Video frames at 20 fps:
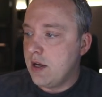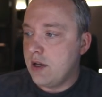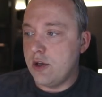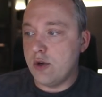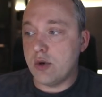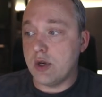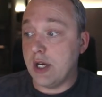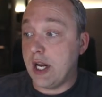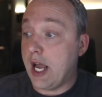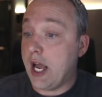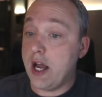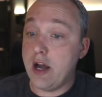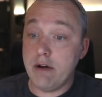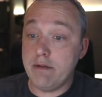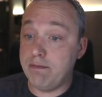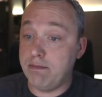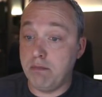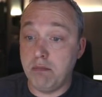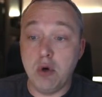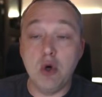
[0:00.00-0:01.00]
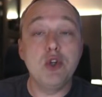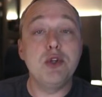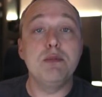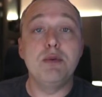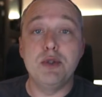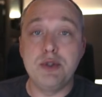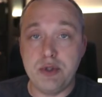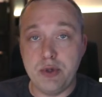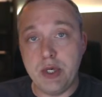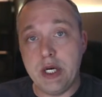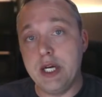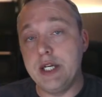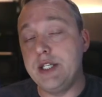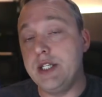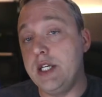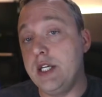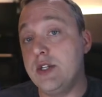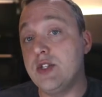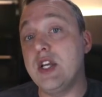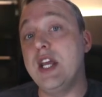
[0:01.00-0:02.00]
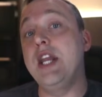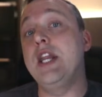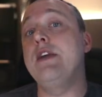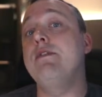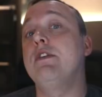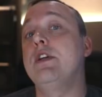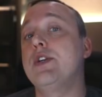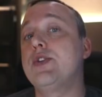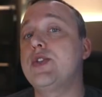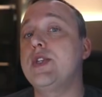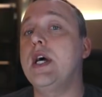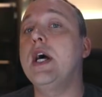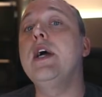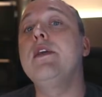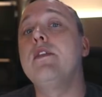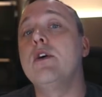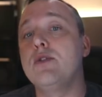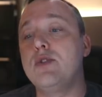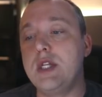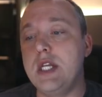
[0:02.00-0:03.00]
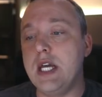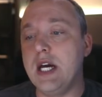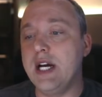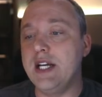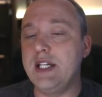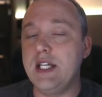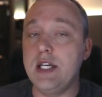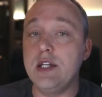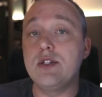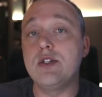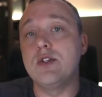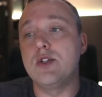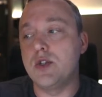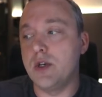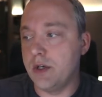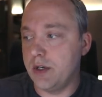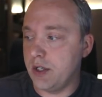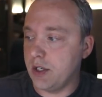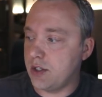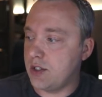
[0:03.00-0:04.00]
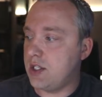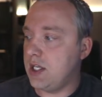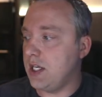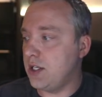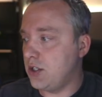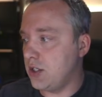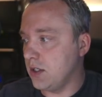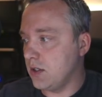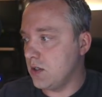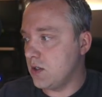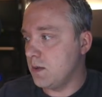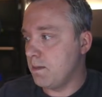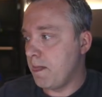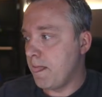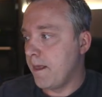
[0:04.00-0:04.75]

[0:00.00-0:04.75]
You can have multiple D I Ds and even assign those D I Ds to certain extensions.